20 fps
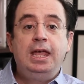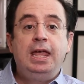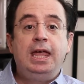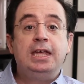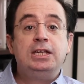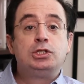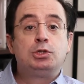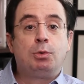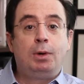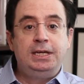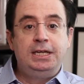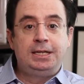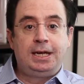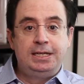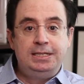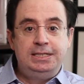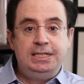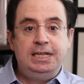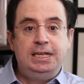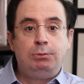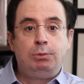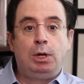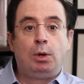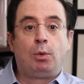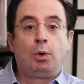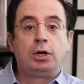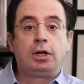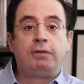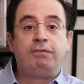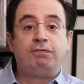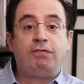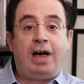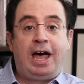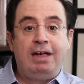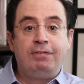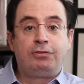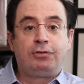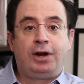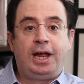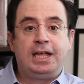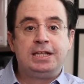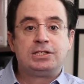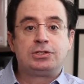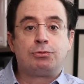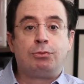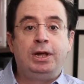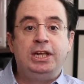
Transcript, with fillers: In 2019, we awarded five grants